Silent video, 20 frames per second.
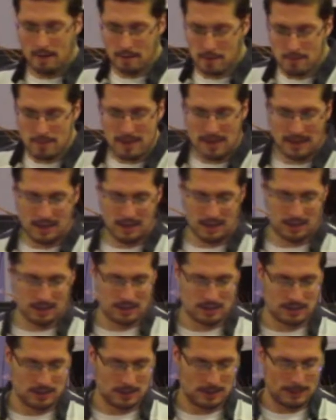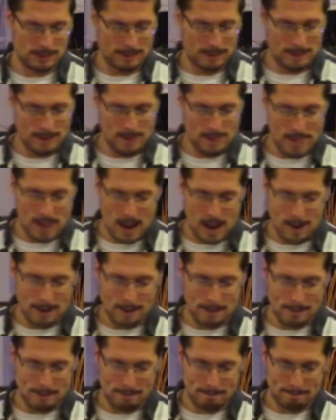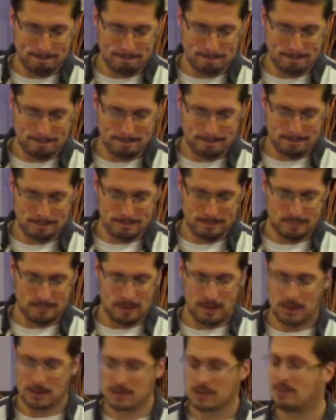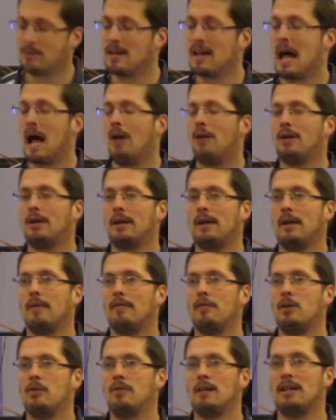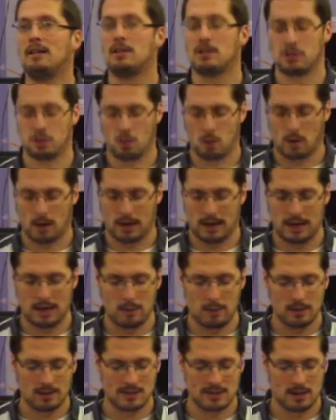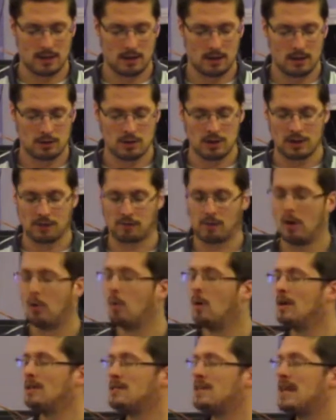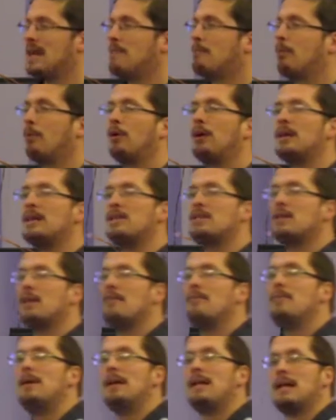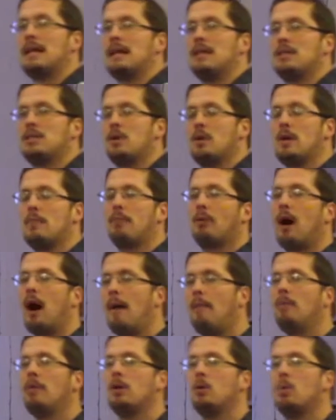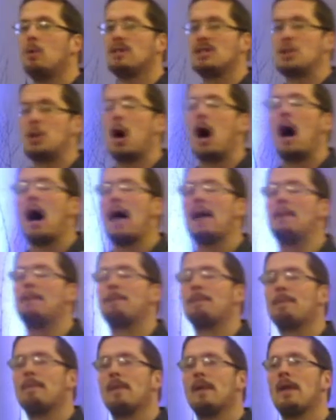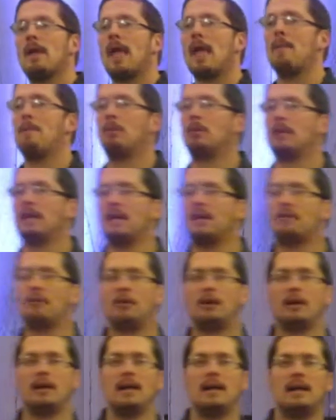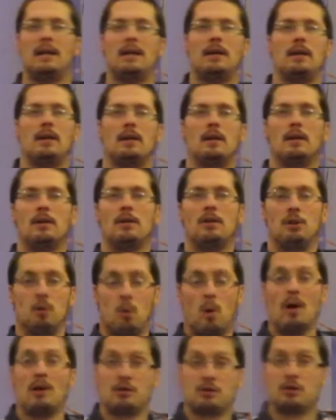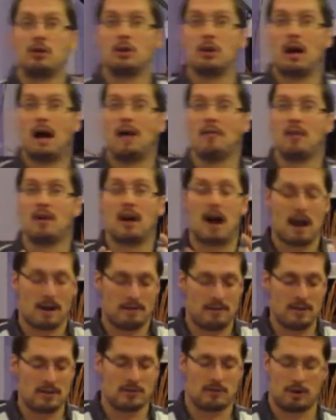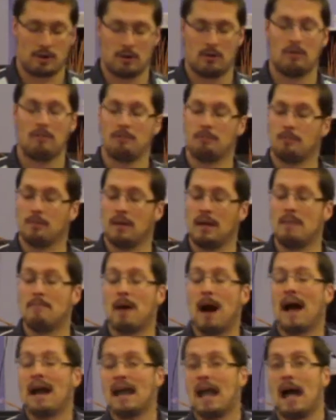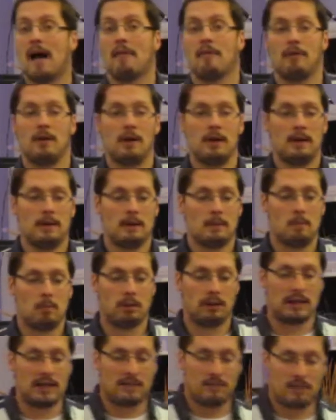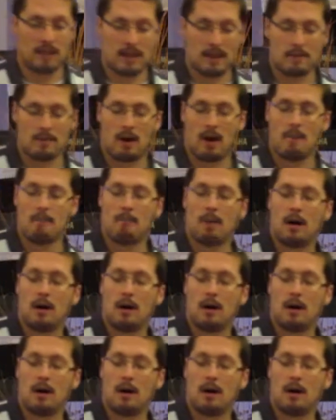of the Midians. Now, here's the reality. If you read the story, Jethro was a priest of Midian, so he probably was not a believer in the one true God, the God of Israel. He might have believed in